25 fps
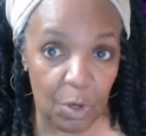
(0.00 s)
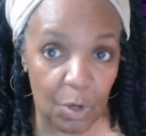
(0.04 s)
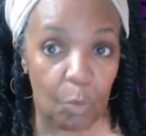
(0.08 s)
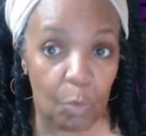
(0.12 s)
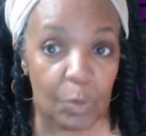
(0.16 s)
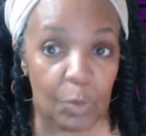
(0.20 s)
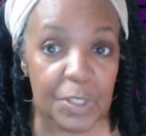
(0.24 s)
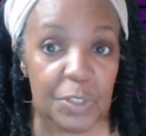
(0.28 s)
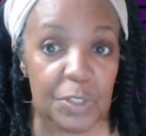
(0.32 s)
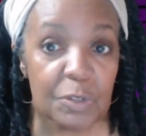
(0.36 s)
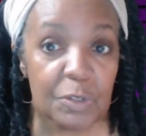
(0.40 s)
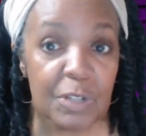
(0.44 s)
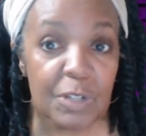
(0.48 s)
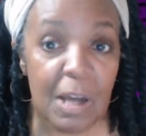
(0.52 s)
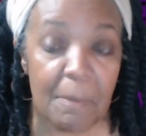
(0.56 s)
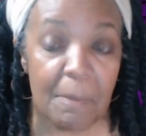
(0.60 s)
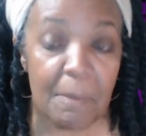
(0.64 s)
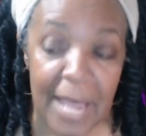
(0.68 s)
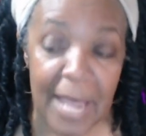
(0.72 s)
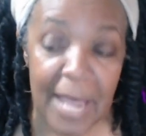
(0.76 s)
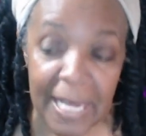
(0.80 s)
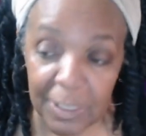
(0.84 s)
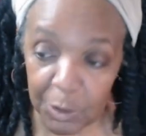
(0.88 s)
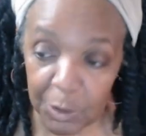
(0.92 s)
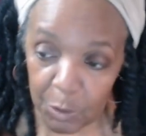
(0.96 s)
When you come
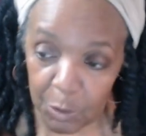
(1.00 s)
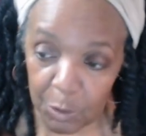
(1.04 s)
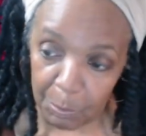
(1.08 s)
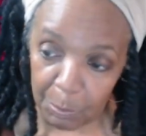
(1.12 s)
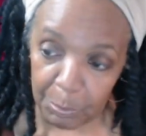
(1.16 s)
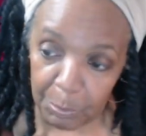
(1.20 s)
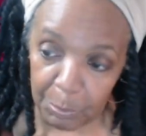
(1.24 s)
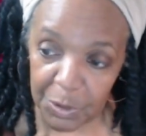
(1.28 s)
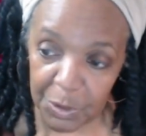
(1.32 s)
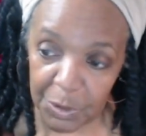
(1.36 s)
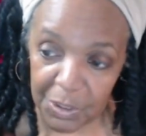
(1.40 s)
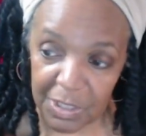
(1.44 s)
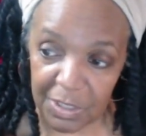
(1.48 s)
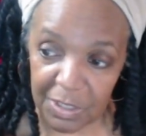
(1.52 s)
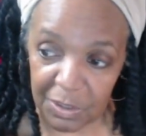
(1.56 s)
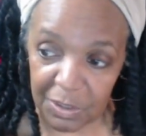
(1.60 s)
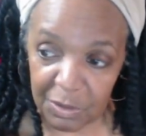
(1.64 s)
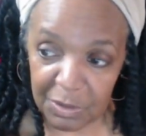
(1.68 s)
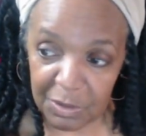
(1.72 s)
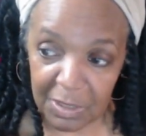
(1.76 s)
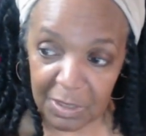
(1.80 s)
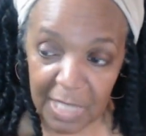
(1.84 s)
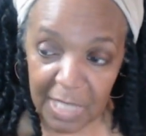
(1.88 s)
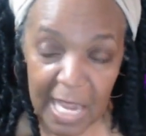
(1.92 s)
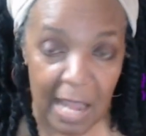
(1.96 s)
back, you push it
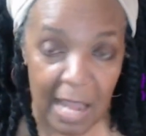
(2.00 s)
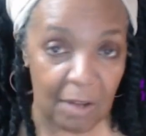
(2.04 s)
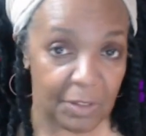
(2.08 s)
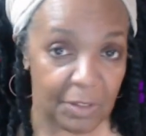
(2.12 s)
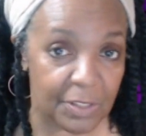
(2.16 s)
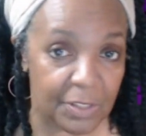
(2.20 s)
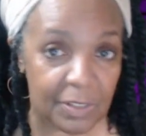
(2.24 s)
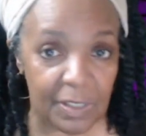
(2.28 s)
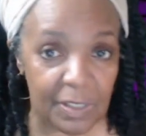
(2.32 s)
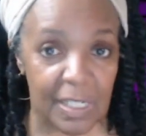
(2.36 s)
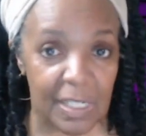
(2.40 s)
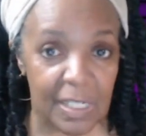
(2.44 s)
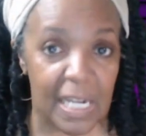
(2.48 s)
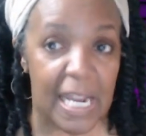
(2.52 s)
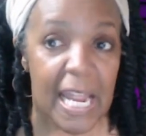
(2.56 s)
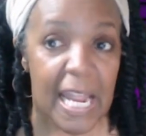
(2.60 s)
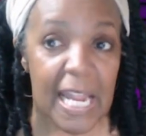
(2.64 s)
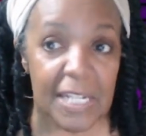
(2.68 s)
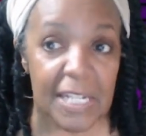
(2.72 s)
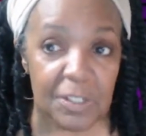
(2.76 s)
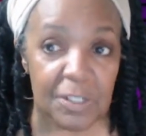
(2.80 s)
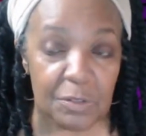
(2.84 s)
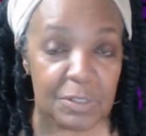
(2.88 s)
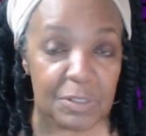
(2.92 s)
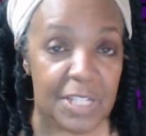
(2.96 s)
to the counter
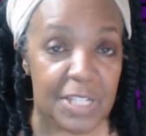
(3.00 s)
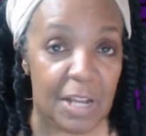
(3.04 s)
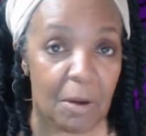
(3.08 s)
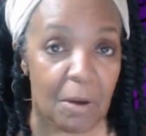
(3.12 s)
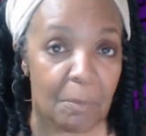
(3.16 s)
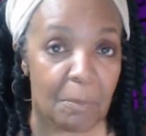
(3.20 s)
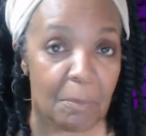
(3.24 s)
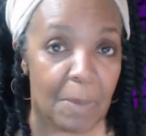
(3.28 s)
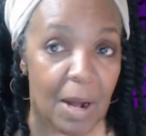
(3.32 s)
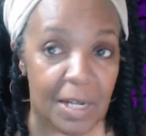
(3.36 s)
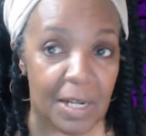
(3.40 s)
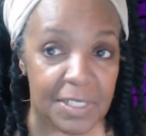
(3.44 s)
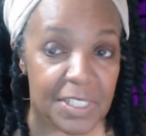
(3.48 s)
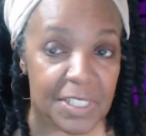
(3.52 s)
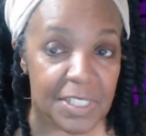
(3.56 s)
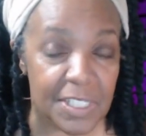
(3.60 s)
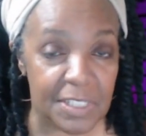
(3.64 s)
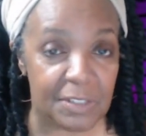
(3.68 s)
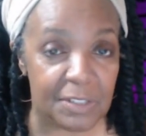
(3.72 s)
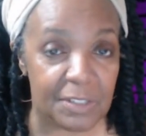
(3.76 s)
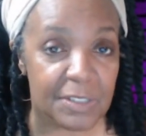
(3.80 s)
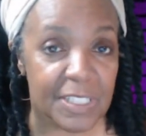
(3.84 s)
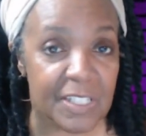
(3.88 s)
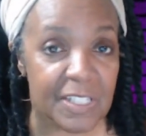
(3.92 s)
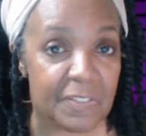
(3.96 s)
and you tell
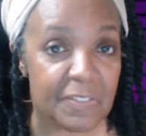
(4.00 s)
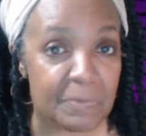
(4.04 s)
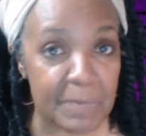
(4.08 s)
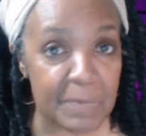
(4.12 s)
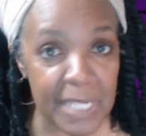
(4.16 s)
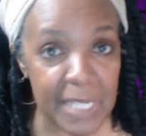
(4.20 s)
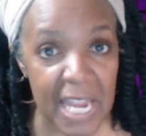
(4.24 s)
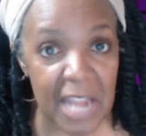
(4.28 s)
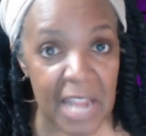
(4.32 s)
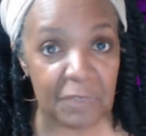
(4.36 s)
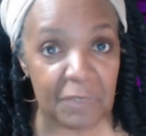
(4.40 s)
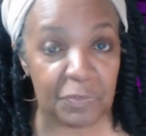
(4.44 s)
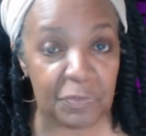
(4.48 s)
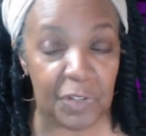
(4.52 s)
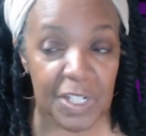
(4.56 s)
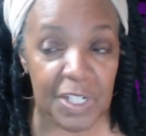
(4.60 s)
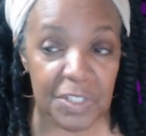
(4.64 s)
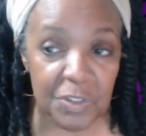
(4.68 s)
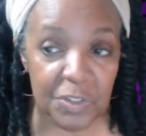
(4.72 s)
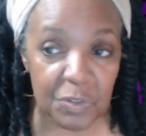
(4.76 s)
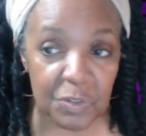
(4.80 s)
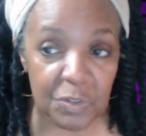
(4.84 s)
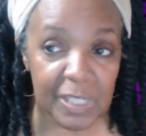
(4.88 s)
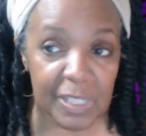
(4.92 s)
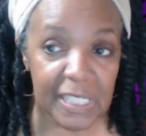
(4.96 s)
bartender to give me a fresh
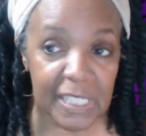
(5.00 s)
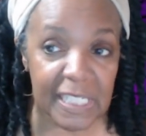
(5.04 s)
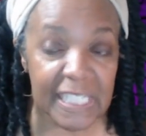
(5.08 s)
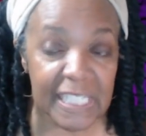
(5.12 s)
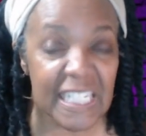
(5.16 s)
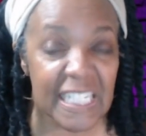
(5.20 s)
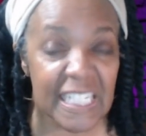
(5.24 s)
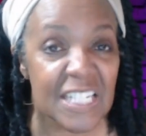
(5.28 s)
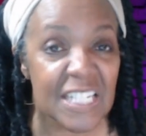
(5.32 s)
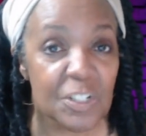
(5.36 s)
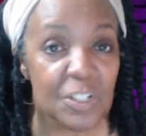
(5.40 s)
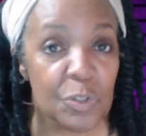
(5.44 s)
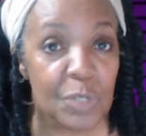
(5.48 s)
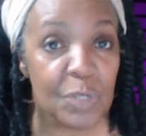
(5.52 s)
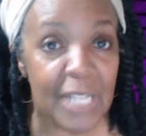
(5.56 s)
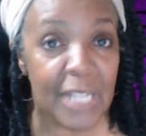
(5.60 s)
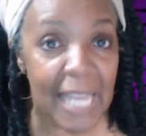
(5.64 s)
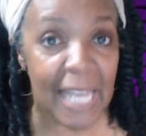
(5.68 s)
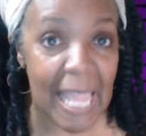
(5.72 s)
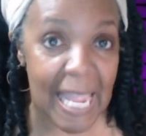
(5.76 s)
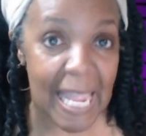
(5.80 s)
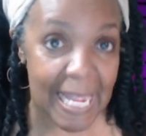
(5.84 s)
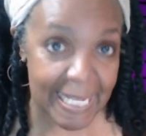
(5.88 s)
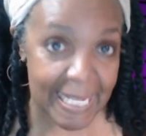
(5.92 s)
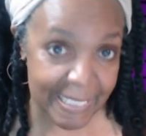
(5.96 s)
drink in a new
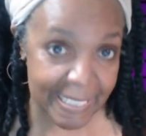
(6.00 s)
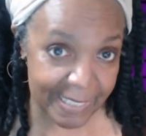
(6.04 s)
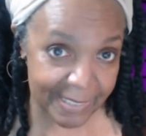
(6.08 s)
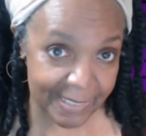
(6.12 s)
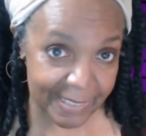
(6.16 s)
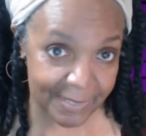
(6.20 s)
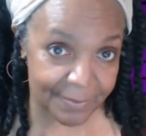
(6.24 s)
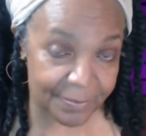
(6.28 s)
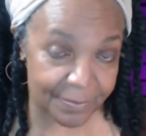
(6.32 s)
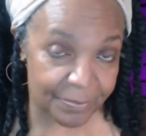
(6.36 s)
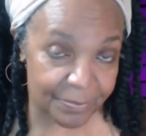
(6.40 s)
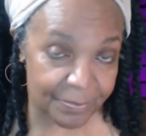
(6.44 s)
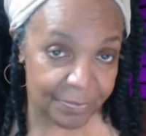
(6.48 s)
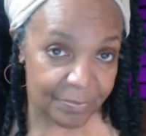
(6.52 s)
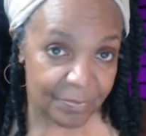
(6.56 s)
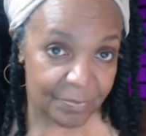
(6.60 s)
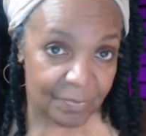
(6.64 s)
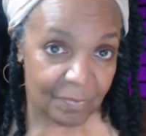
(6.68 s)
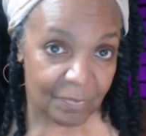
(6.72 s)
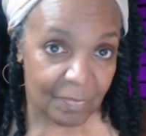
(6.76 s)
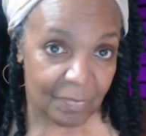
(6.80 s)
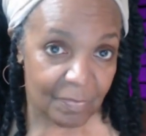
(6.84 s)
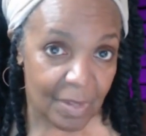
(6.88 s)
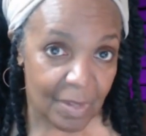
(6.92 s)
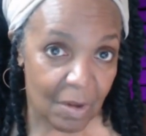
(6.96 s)
glass,
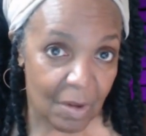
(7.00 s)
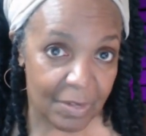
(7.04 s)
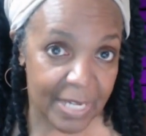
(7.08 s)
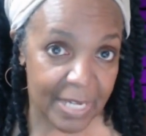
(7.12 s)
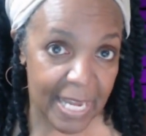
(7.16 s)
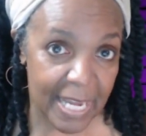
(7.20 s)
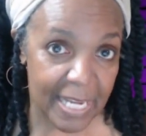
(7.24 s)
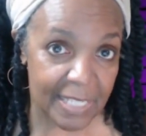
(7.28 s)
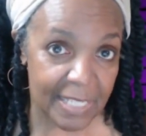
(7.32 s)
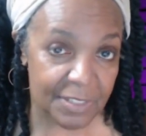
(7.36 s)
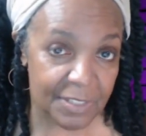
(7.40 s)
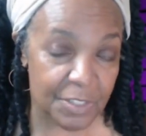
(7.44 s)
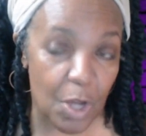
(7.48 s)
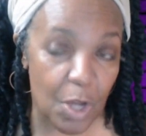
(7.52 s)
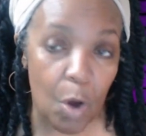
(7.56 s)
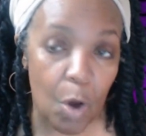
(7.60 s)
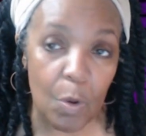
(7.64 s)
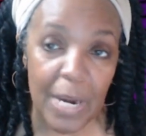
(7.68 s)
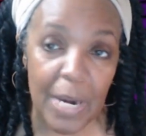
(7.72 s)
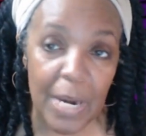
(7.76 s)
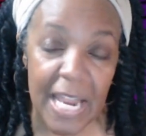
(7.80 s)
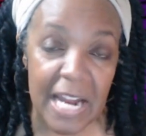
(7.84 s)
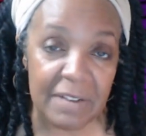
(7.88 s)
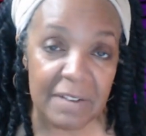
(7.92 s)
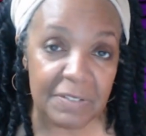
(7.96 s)
okay?
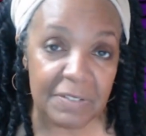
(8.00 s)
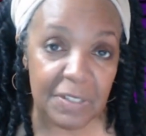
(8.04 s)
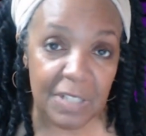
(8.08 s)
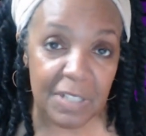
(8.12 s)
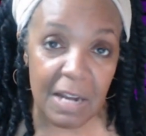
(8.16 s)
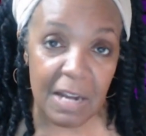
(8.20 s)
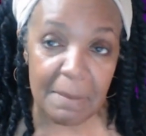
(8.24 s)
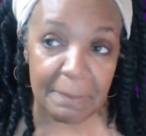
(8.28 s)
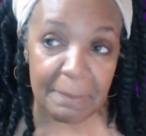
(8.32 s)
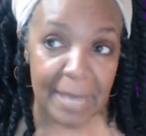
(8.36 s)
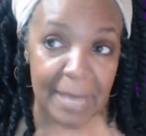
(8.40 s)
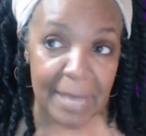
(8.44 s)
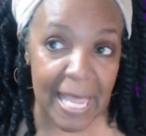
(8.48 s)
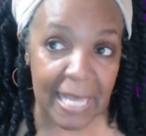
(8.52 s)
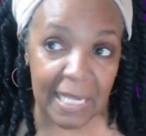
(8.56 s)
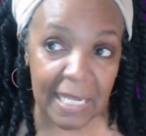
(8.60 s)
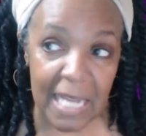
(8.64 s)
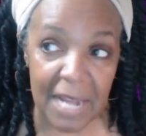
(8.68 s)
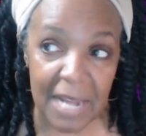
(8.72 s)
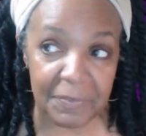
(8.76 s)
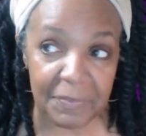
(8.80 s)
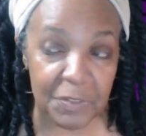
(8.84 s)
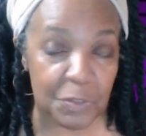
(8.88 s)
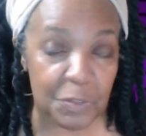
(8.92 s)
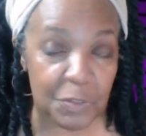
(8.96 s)
Don't ever come back
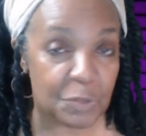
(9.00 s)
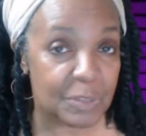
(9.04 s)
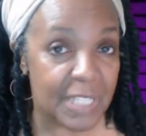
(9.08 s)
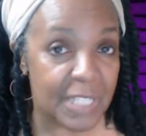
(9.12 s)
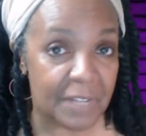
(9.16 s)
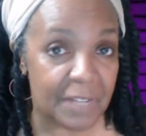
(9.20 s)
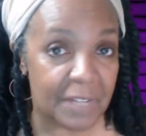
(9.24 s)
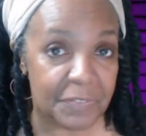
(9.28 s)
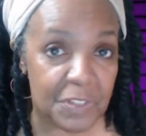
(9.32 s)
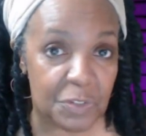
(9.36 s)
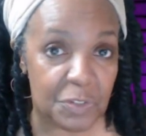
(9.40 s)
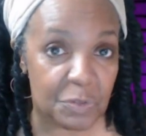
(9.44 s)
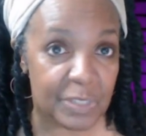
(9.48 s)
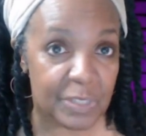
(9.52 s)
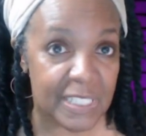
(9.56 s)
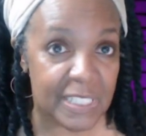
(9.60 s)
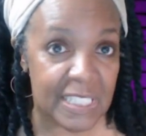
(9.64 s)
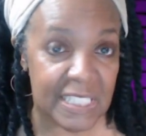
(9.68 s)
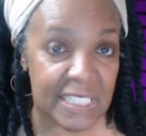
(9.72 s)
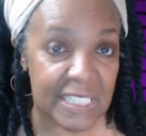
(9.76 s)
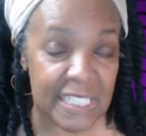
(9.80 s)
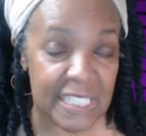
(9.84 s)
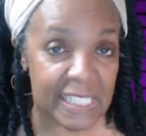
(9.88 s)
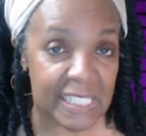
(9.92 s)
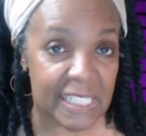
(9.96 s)
after you left the drink
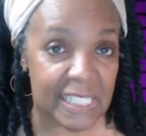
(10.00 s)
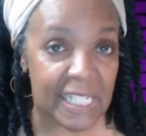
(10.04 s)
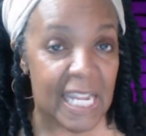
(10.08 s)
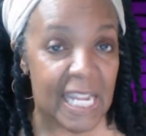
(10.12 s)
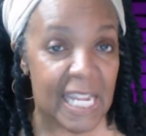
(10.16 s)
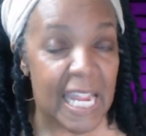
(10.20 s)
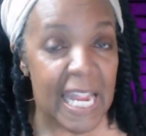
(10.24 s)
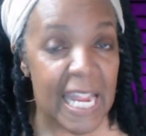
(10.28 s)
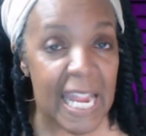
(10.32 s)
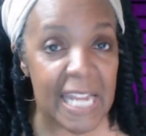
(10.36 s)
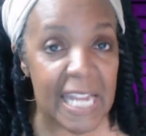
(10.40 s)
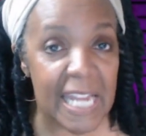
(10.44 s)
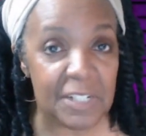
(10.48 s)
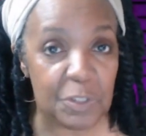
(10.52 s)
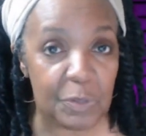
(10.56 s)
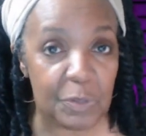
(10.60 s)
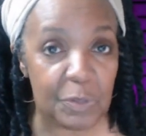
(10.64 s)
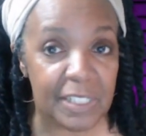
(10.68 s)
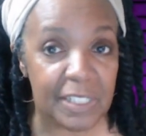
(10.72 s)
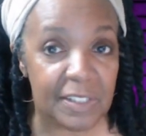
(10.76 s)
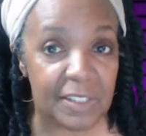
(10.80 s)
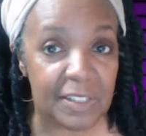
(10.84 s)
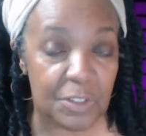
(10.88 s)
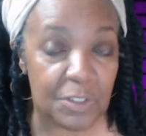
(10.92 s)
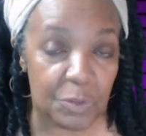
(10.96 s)
sitting and
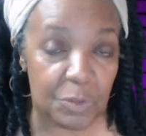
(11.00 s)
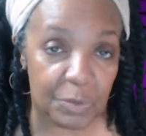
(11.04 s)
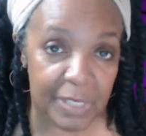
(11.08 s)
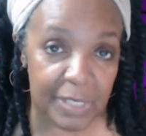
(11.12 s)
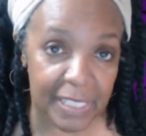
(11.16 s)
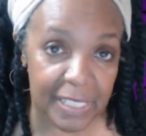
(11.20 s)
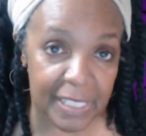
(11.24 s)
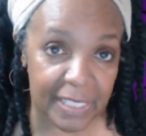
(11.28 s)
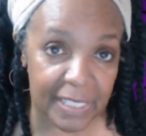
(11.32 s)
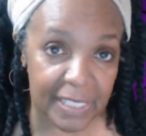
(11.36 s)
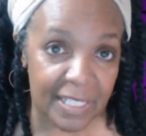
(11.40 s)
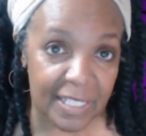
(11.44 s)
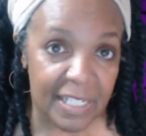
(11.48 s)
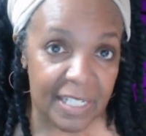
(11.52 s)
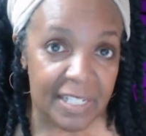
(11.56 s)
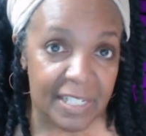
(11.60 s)
drink the drink.